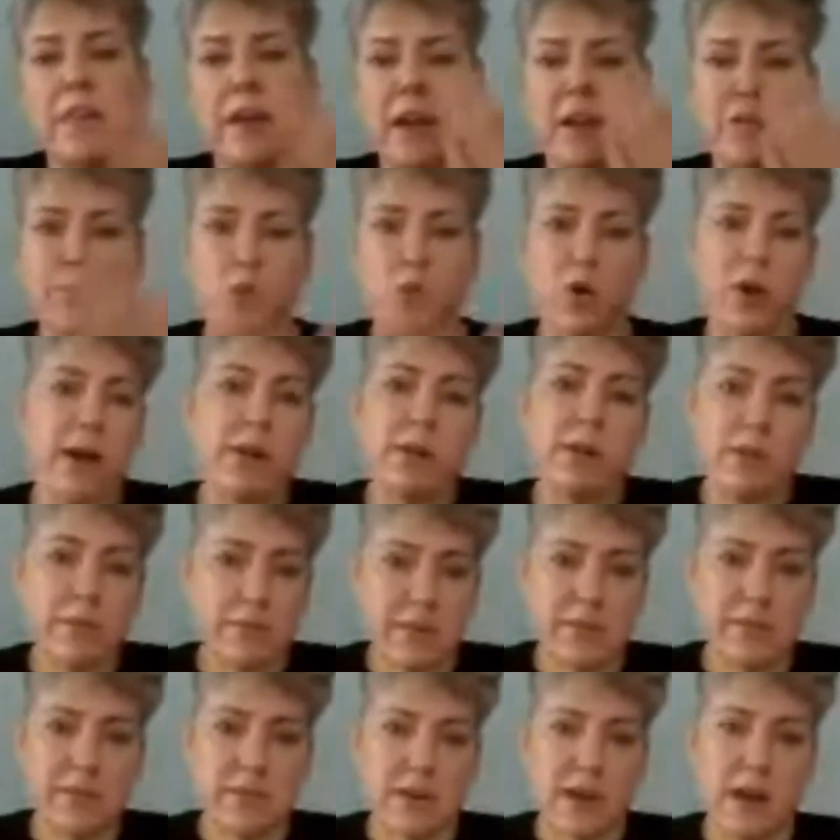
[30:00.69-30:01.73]
They have more
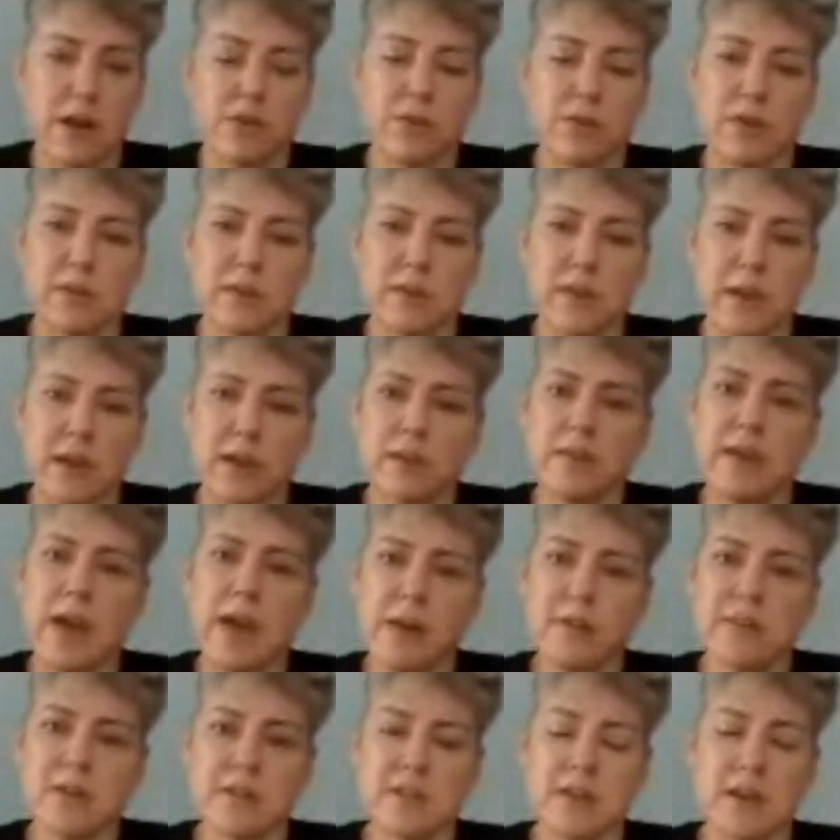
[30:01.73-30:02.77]
elephants now on the
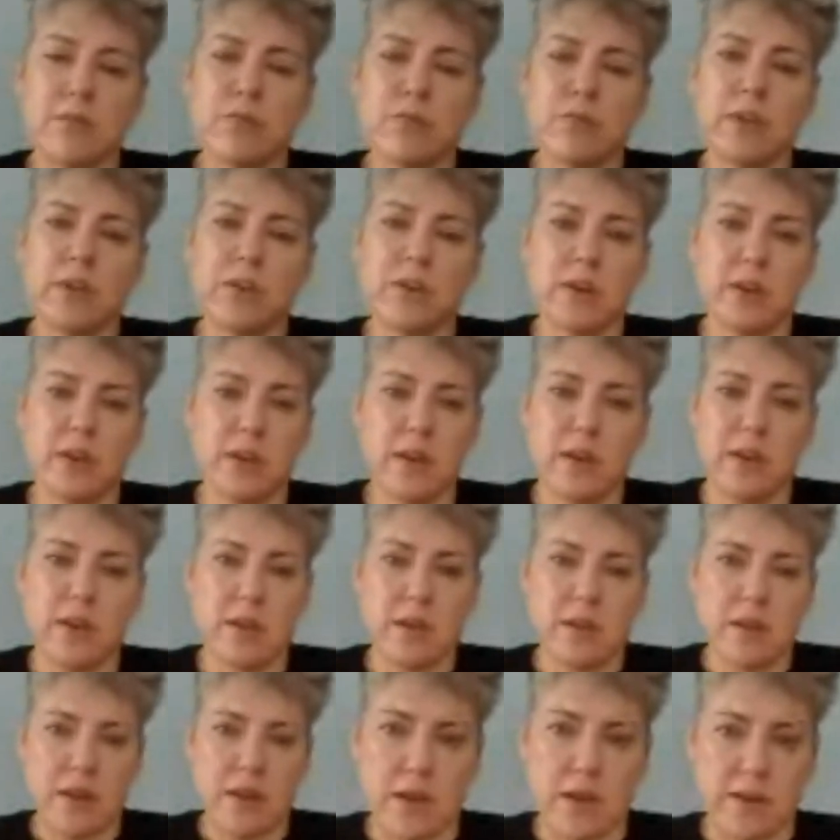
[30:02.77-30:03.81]
the Alan Savory
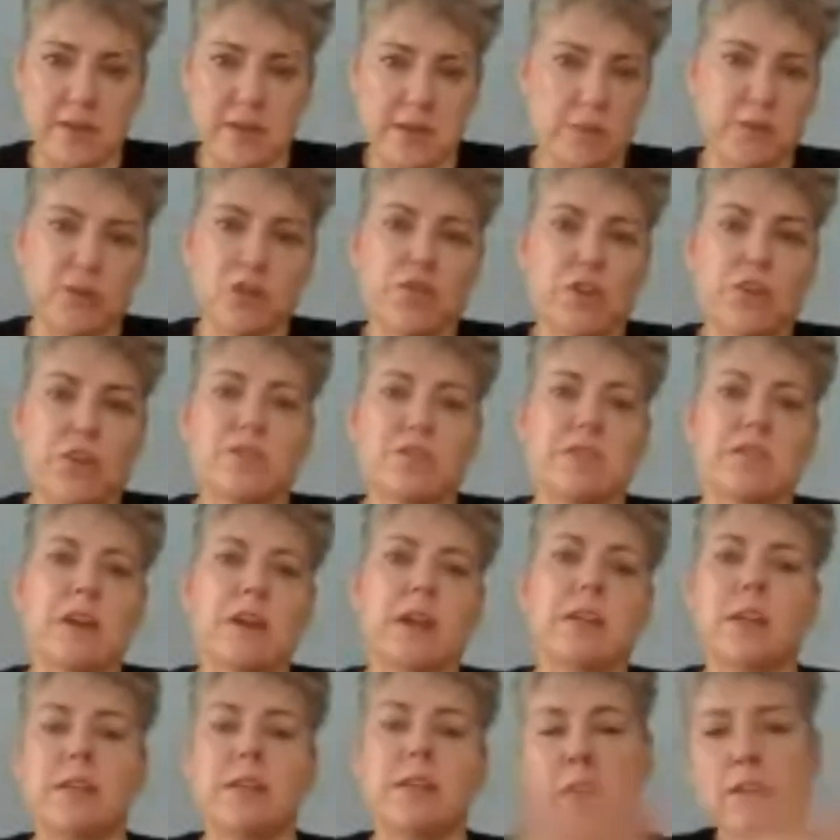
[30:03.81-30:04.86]
uh, demonstration
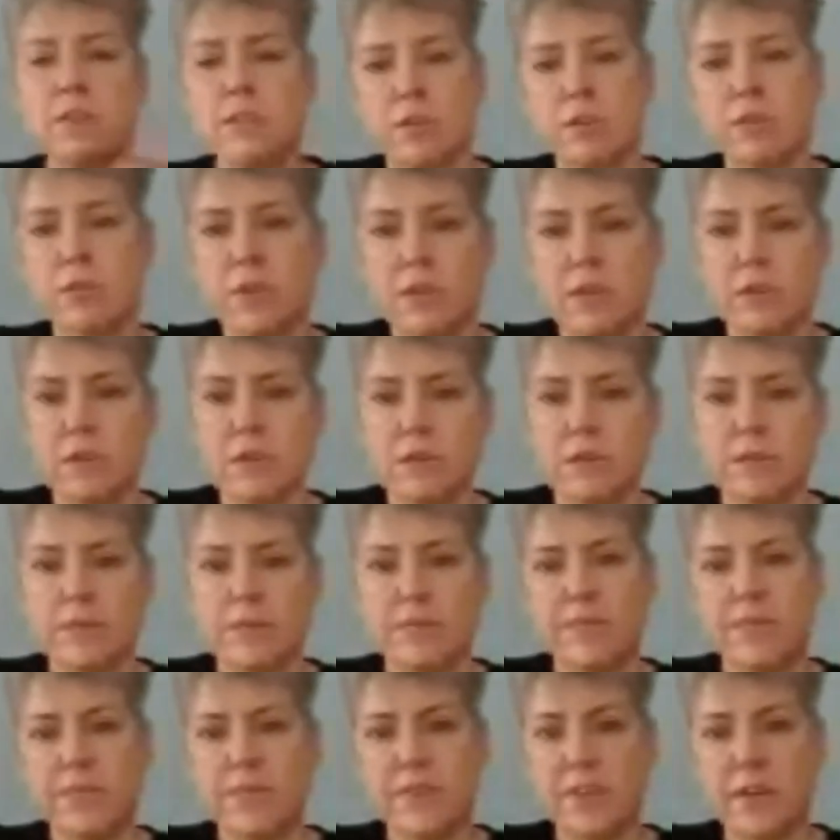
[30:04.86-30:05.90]
site than they do in
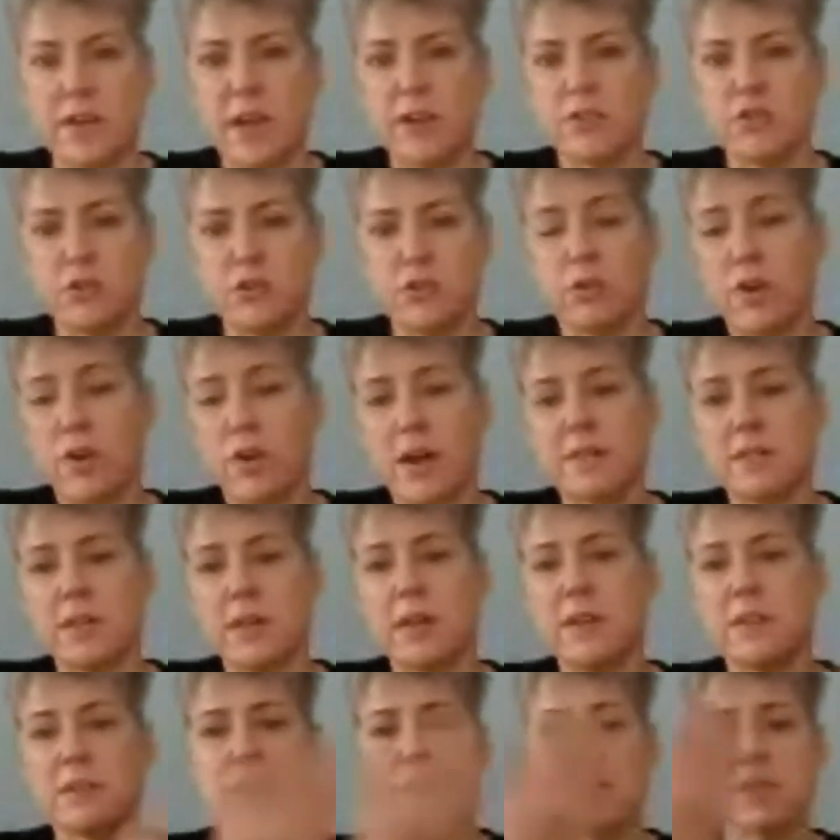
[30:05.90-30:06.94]
the the national
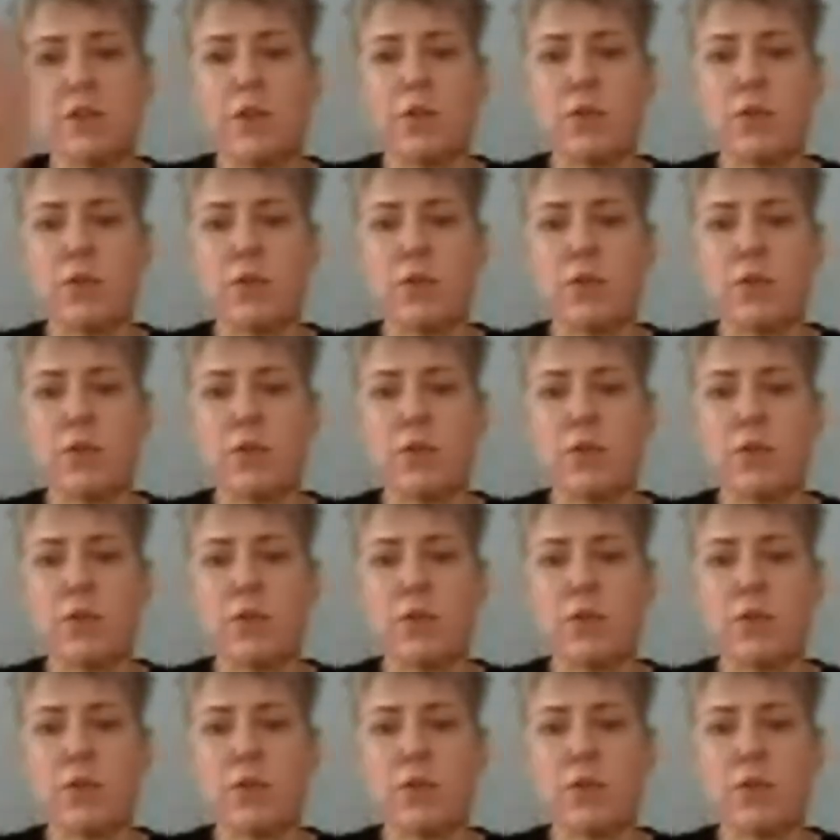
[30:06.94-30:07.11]
grasslands.